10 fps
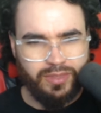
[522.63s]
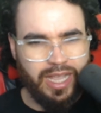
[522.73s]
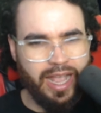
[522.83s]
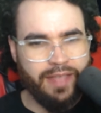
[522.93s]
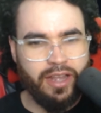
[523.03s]

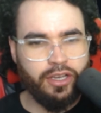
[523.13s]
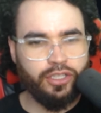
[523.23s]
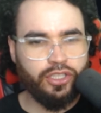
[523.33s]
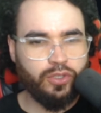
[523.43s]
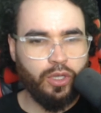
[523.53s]
And then you're
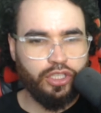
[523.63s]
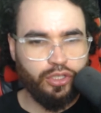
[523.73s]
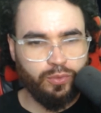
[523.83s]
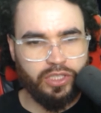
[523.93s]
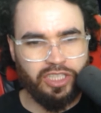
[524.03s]
just going
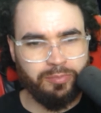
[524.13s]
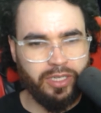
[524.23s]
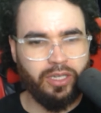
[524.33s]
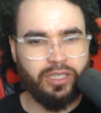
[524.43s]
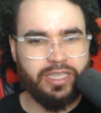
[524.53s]
to
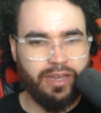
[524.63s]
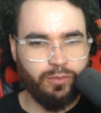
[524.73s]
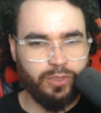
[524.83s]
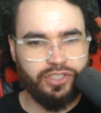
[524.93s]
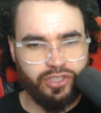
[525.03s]
rebuild and
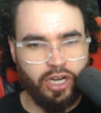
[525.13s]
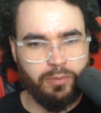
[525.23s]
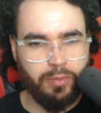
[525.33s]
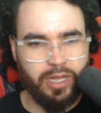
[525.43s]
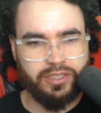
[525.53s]
restart
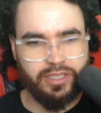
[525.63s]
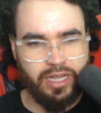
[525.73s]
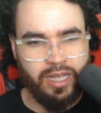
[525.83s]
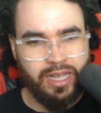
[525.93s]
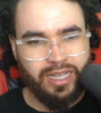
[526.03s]
Perplexity
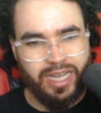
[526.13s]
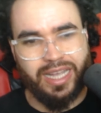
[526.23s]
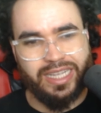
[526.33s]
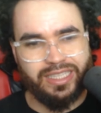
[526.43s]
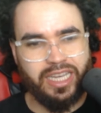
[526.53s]

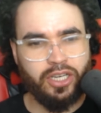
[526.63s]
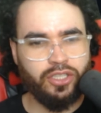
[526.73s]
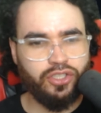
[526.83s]
containers.